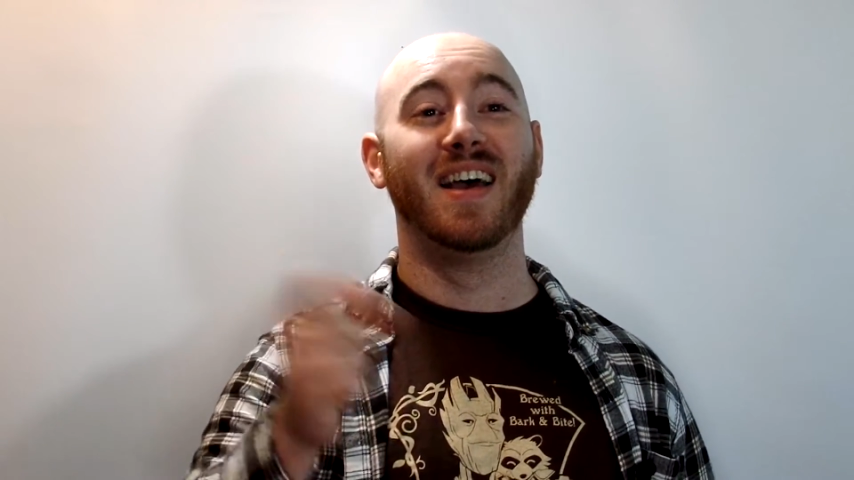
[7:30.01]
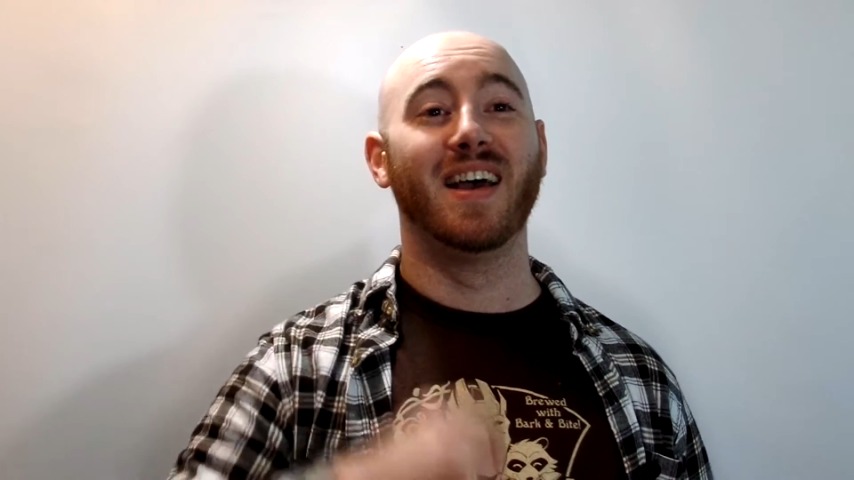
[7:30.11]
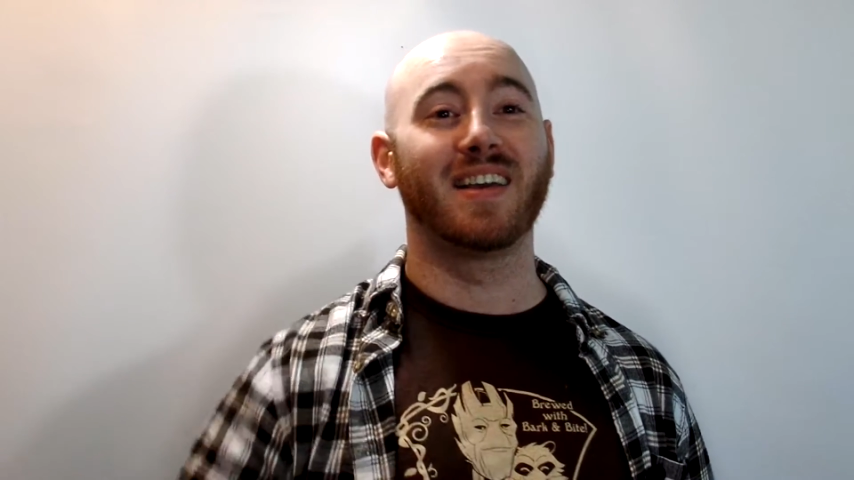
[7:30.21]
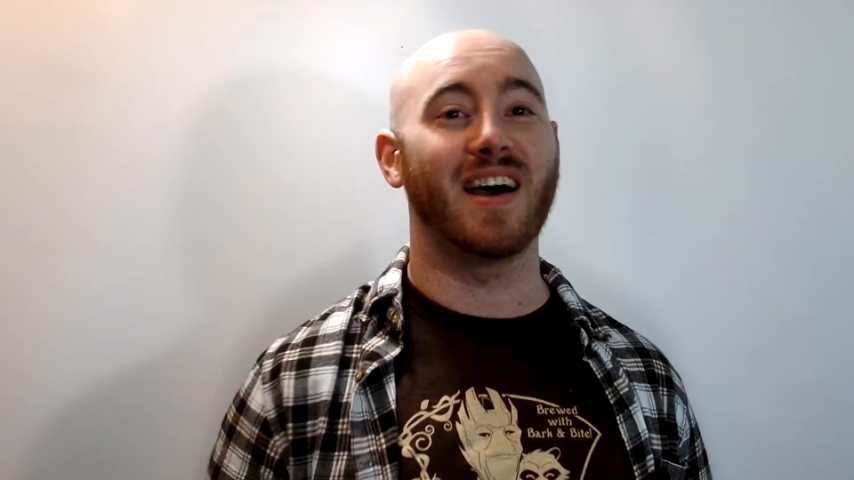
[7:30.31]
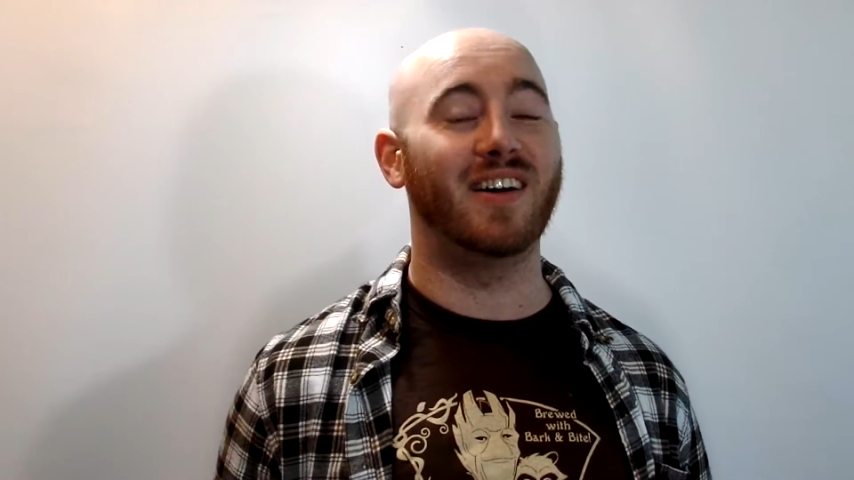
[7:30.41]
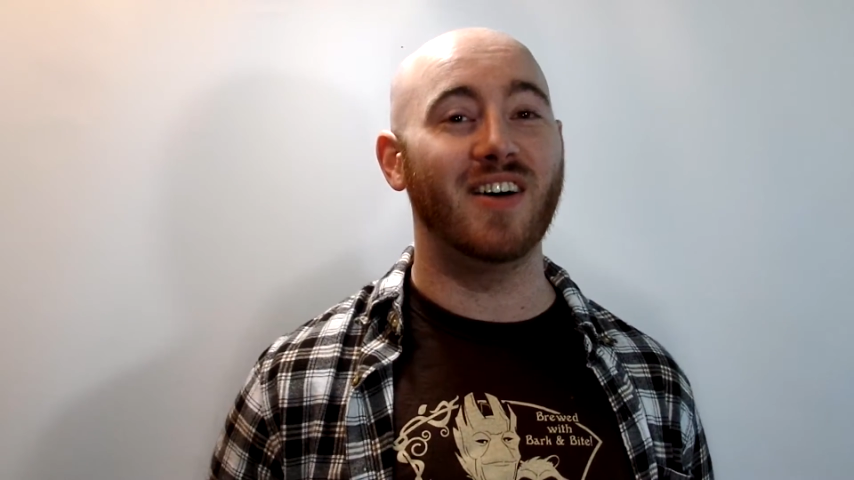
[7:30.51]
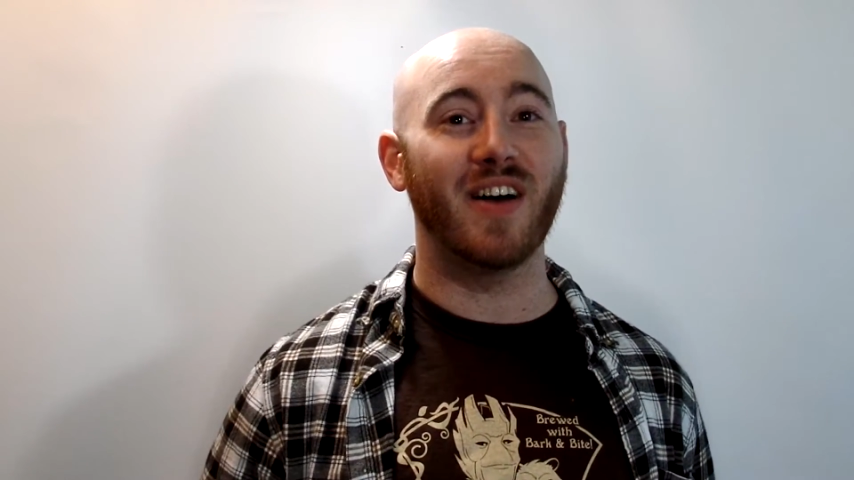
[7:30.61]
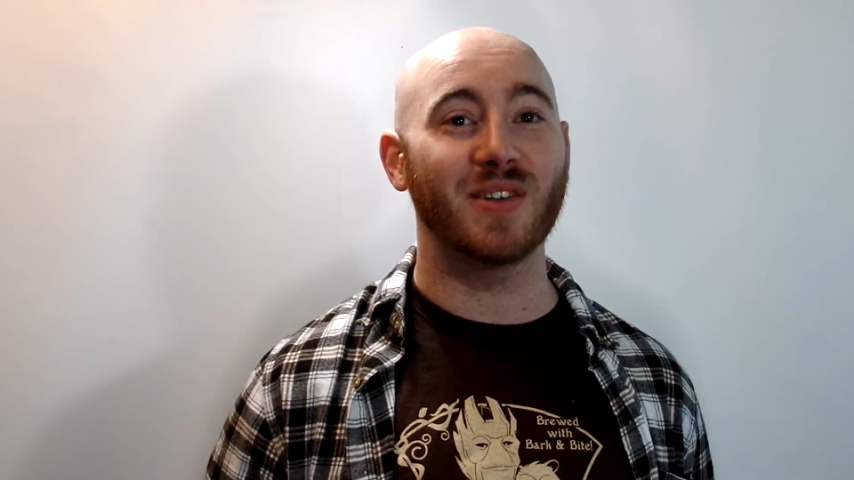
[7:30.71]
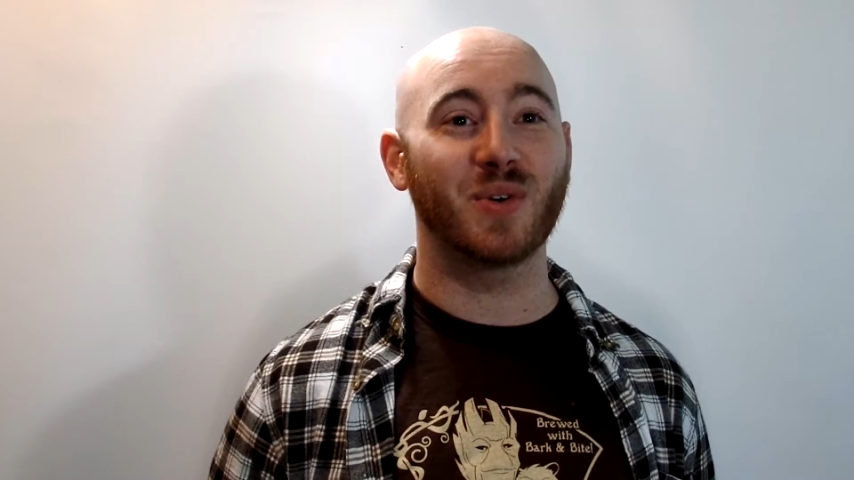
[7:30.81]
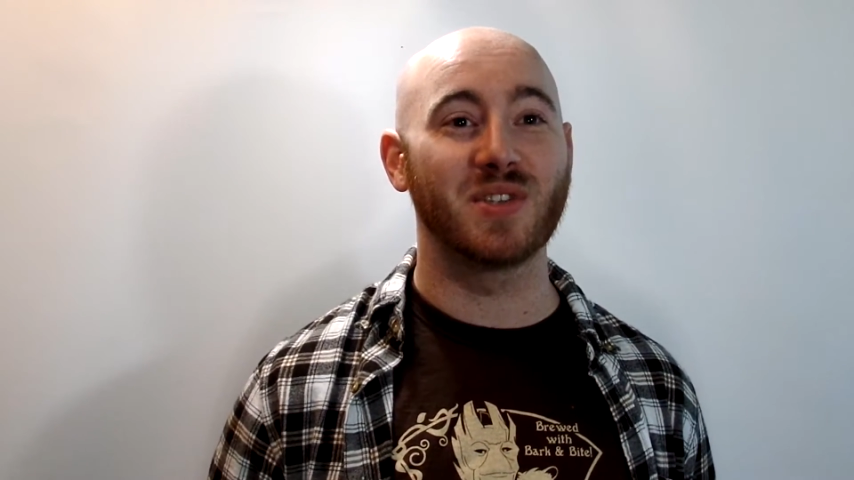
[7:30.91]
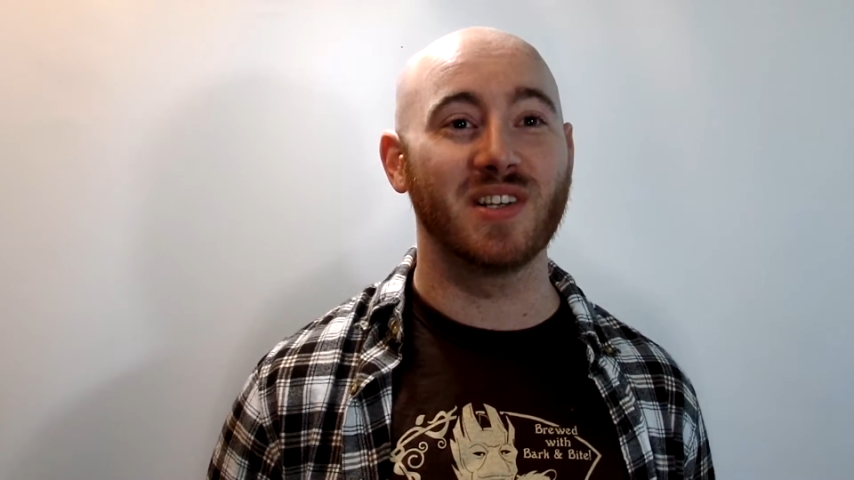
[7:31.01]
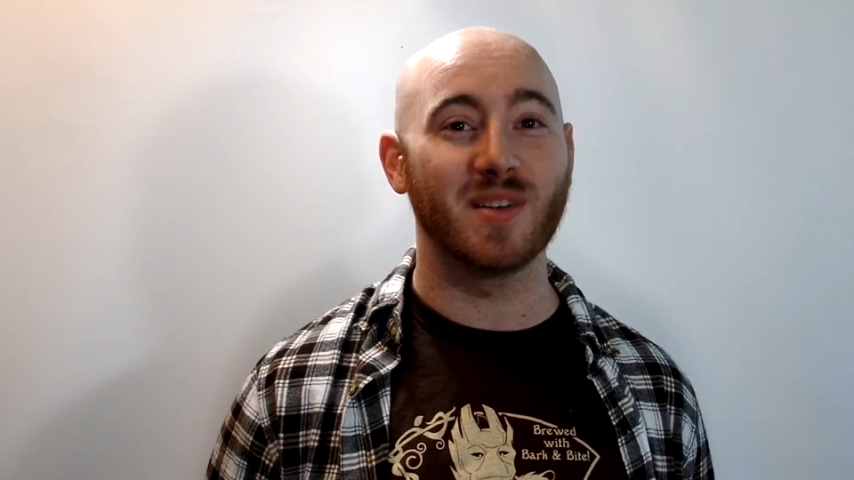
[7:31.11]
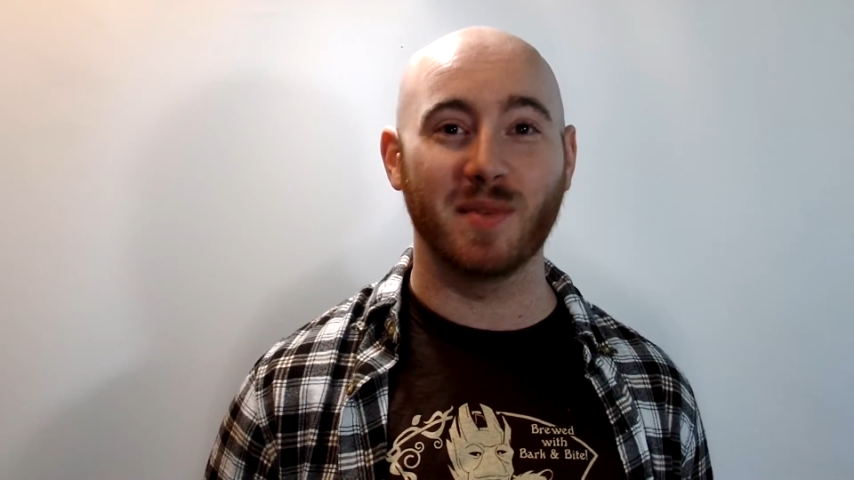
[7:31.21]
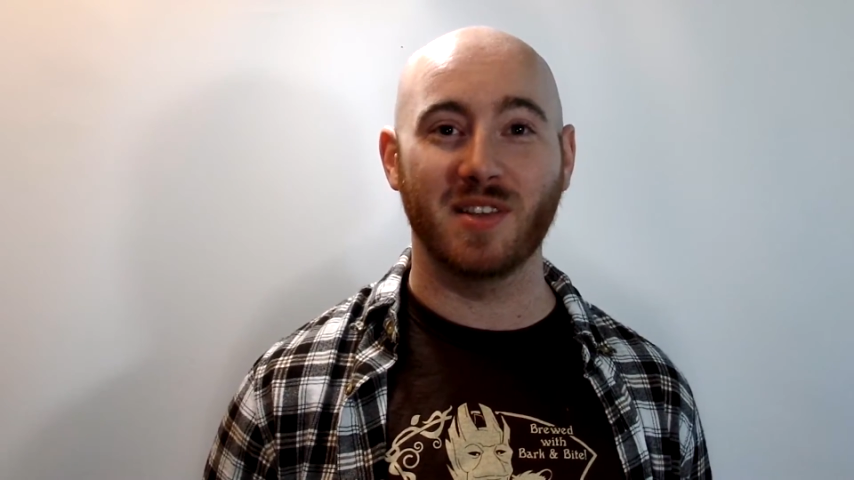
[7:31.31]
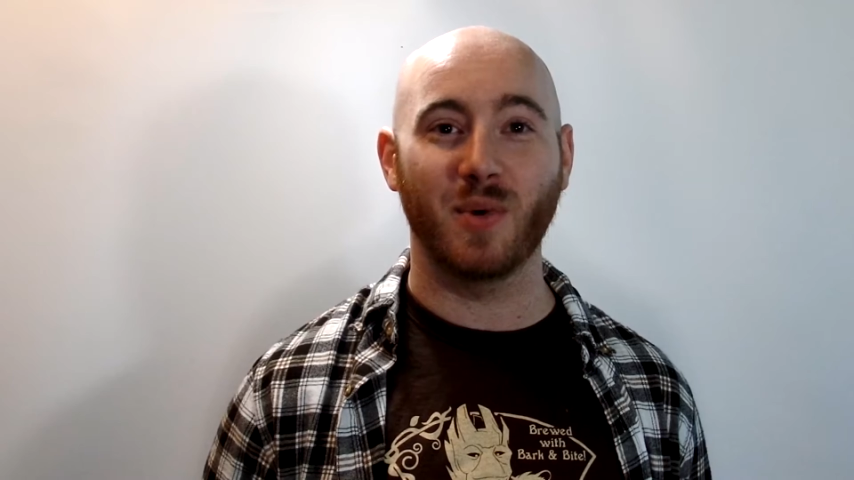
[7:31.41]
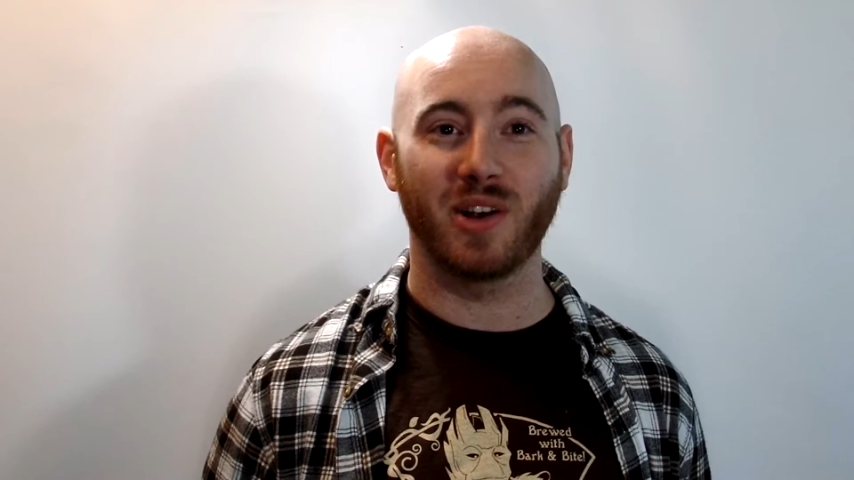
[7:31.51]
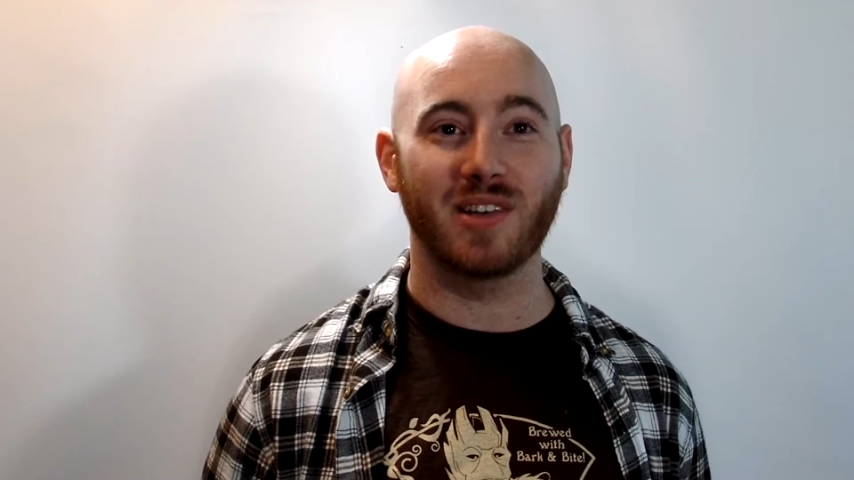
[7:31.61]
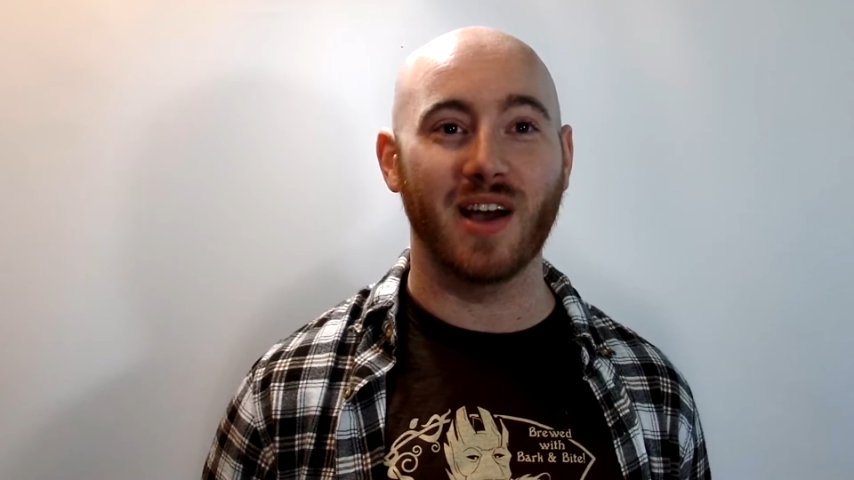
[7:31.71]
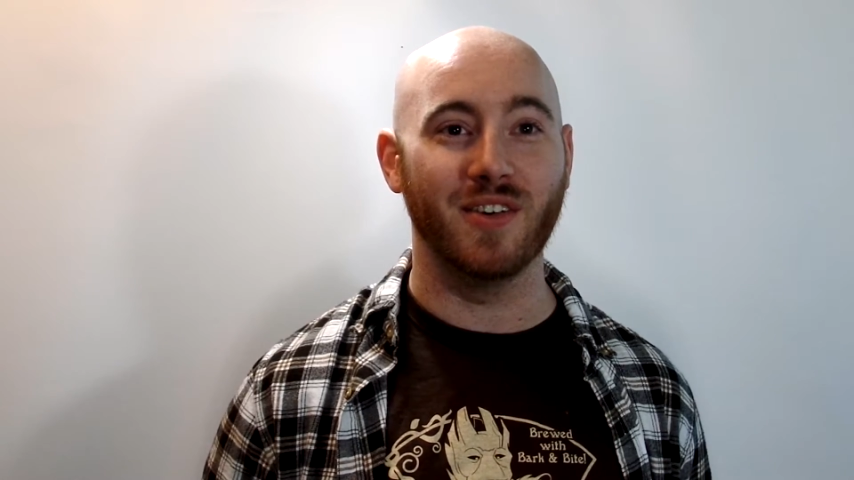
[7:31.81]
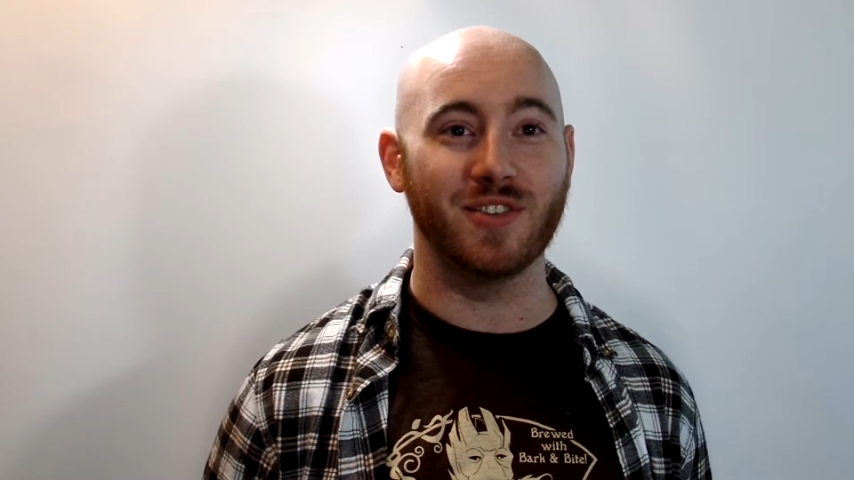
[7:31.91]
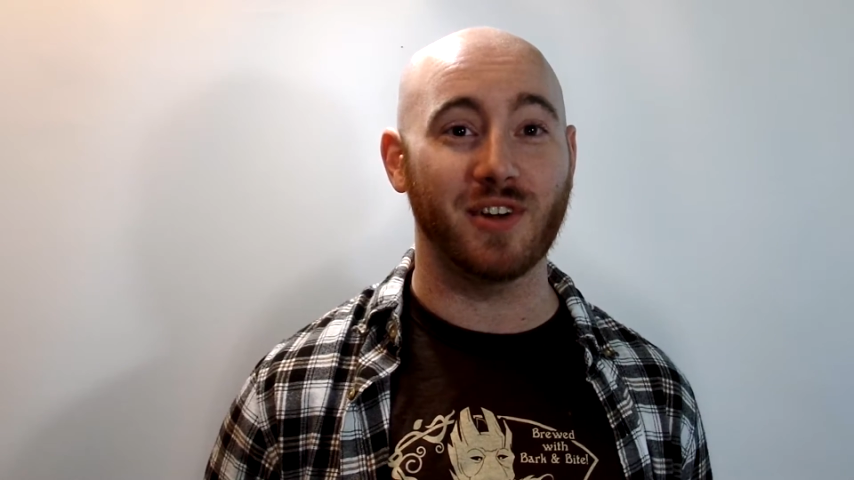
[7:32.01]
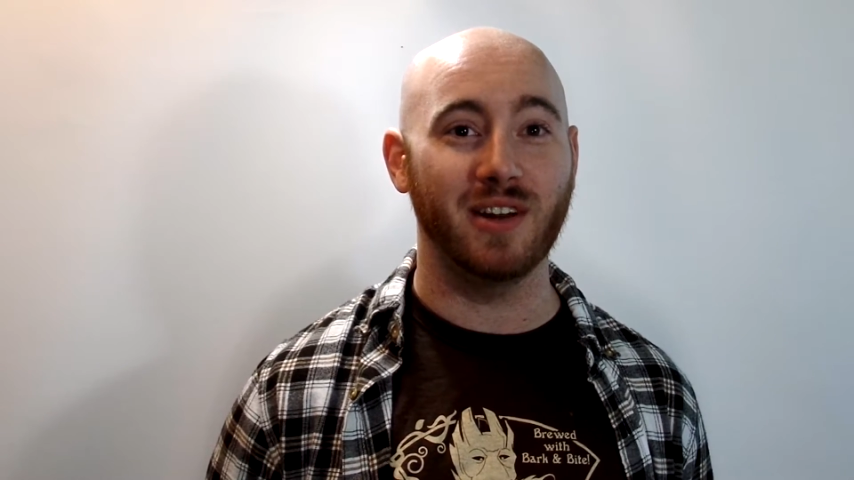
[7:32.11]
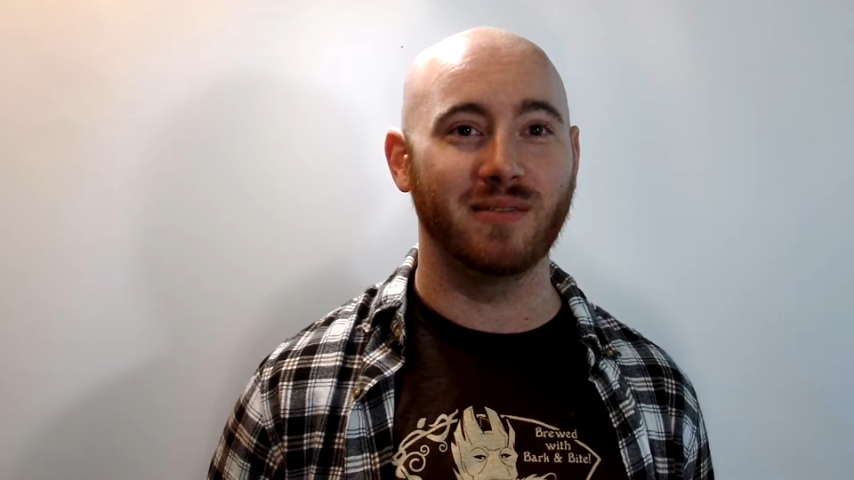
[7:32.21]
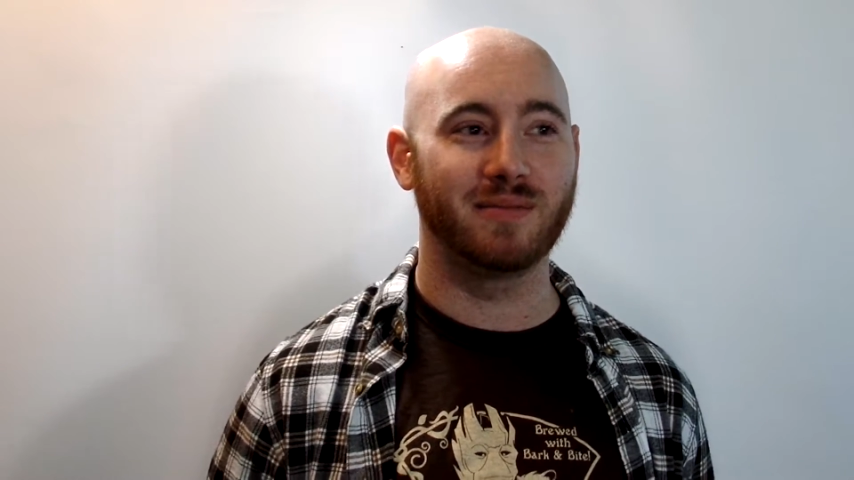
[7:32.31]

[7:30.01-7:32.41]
Gotta love outsourcing some of the work to others, right?